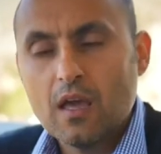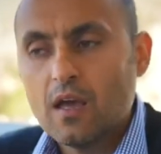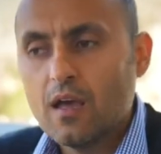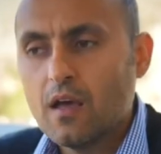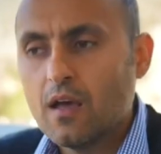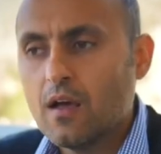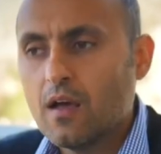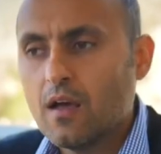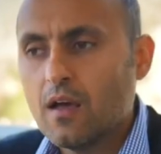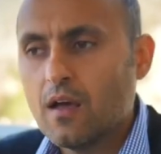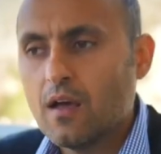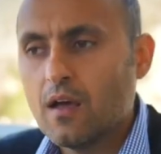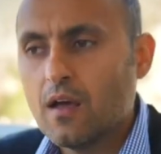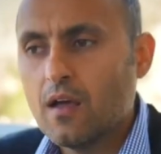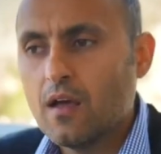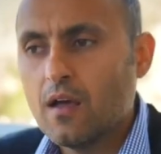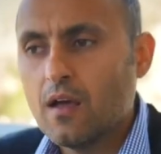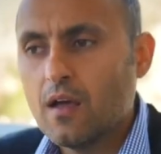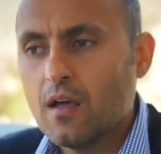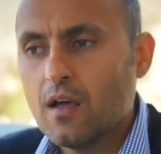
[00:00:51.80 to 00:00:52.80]
uh,
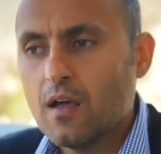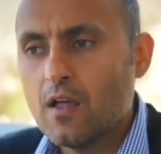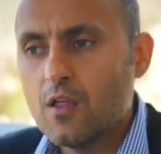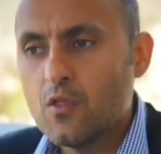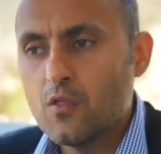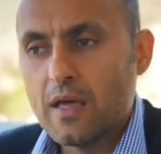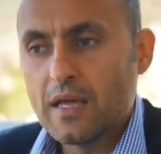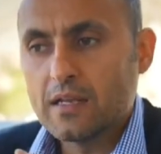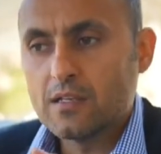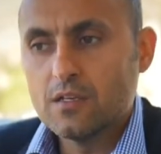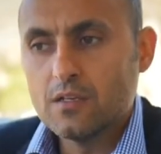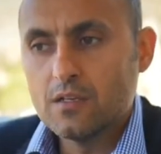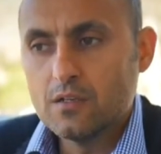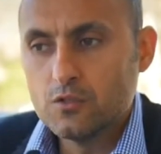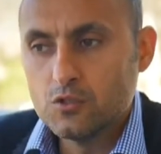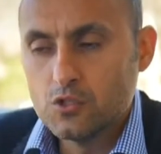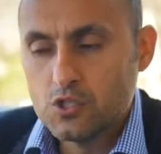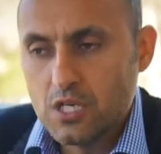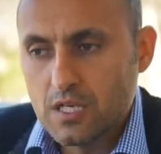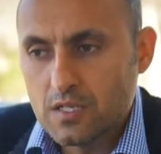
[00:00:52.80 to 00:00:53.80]
uh, that
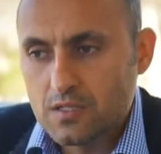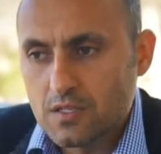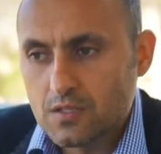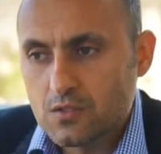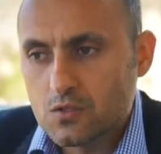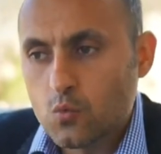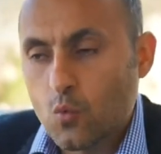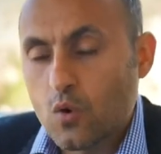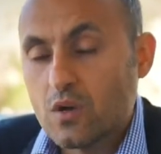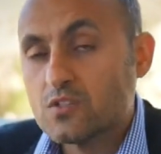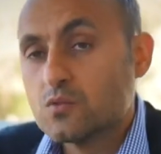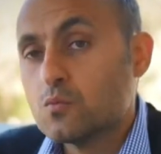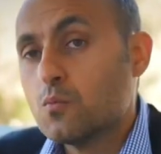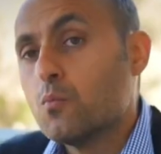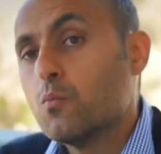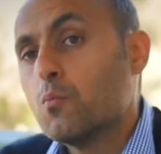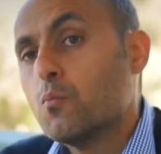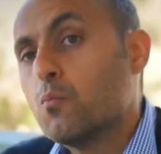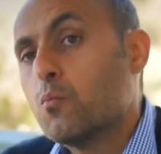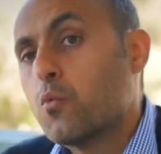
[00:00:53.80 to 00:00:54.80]
Jesus was
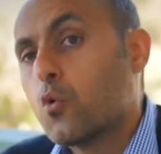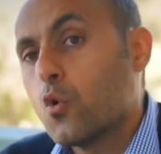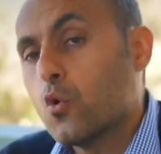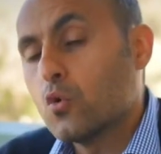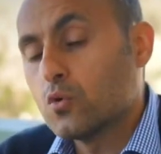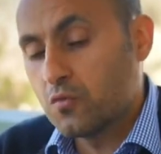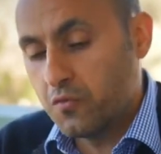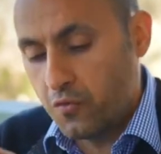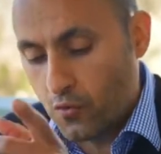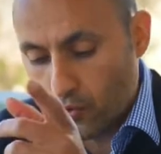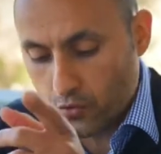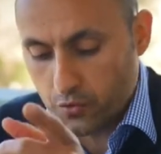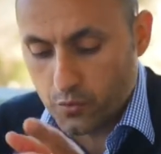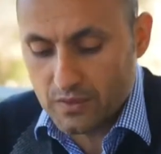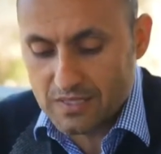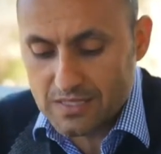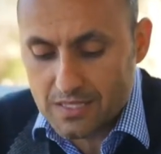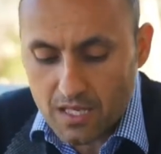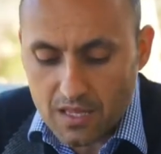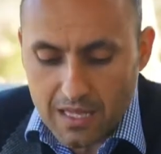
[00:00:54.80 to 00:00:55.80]
brought forth.
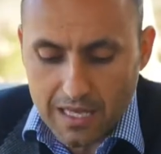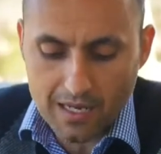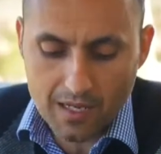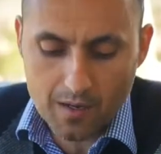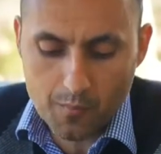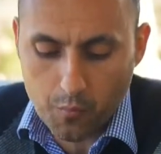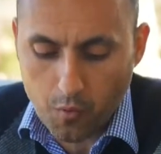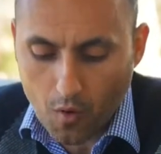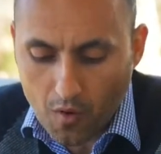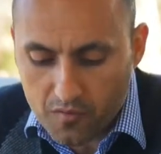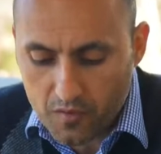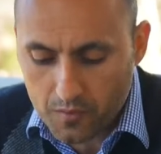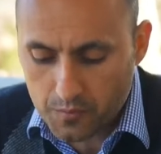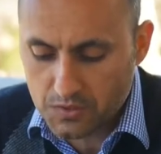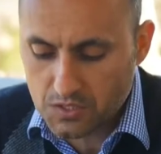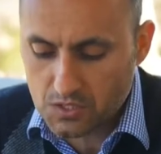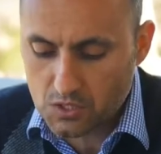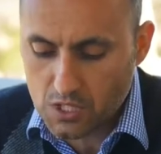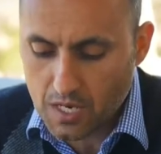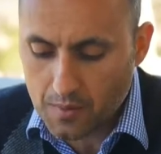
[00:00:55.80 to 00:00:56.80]
We see that in
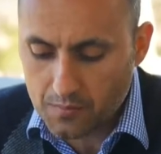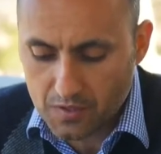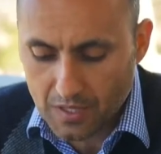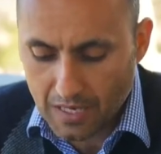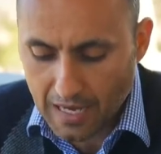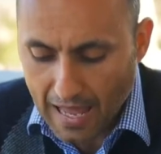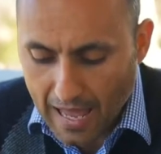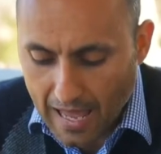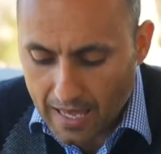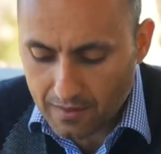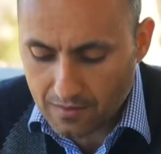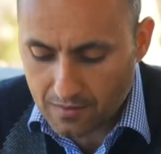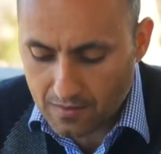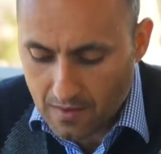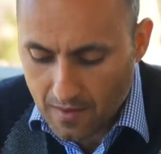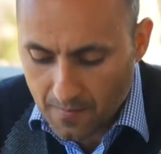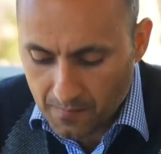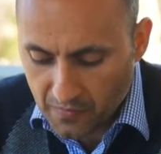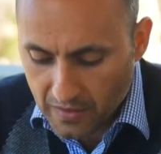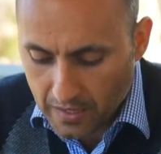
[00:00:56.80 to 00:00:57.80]
Proverbs chapter 8
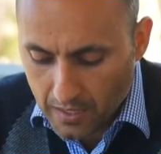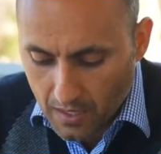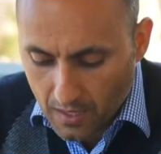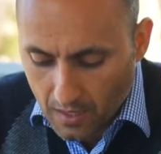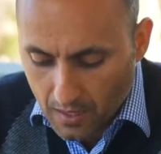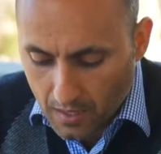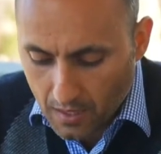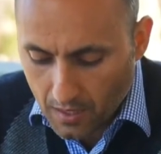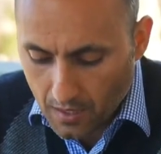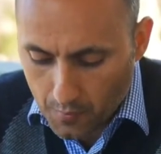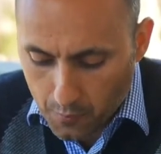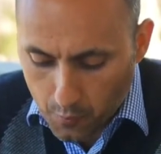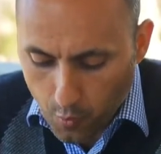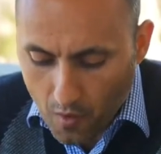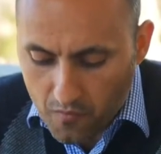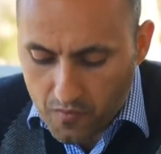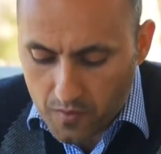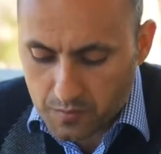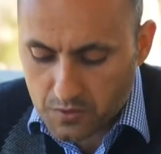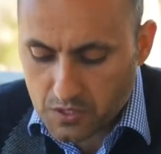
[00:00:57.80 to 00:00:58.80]
uh,
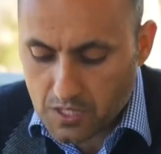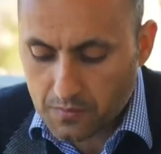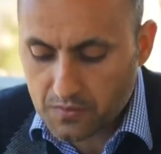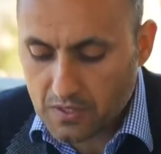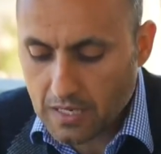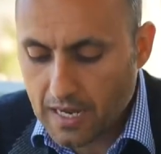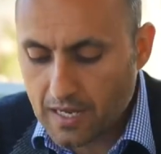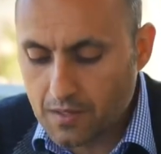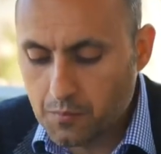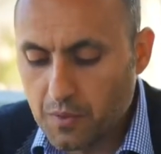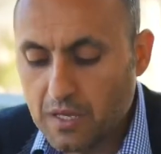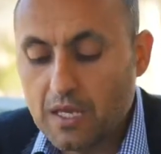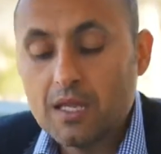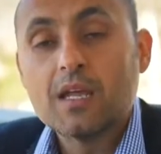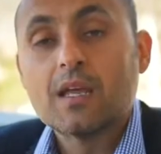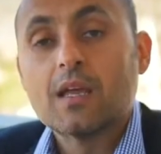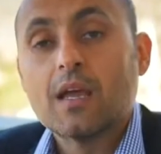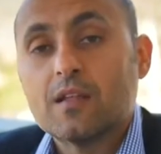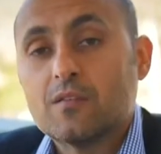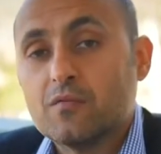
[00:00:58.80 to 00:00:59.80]
Proverbs chapter 8,
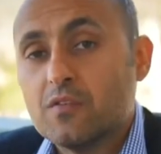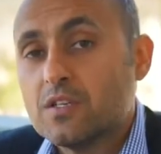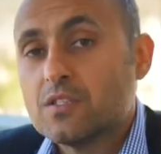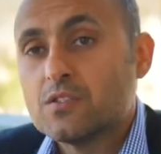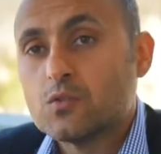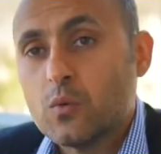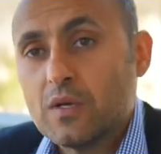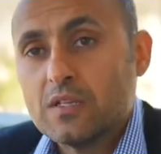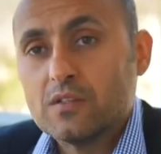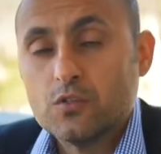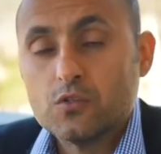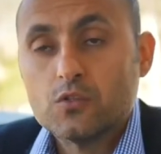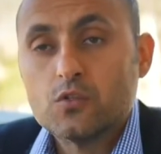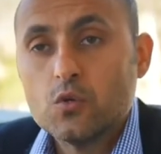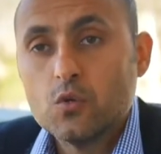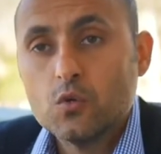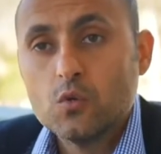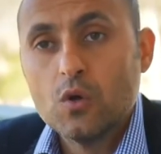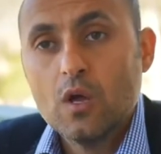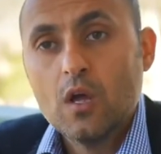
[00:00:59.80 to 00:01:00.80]
beginning at verse
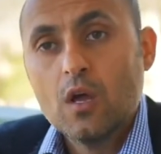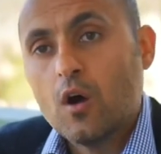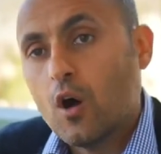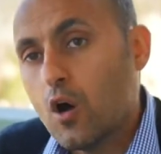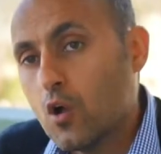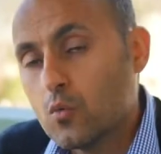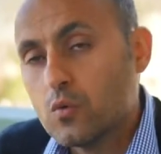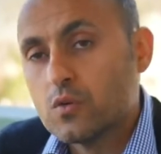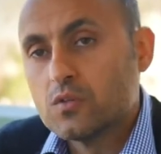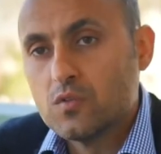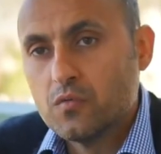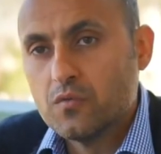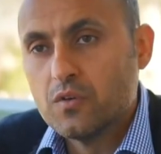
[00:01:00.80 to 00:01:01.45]
22 onward to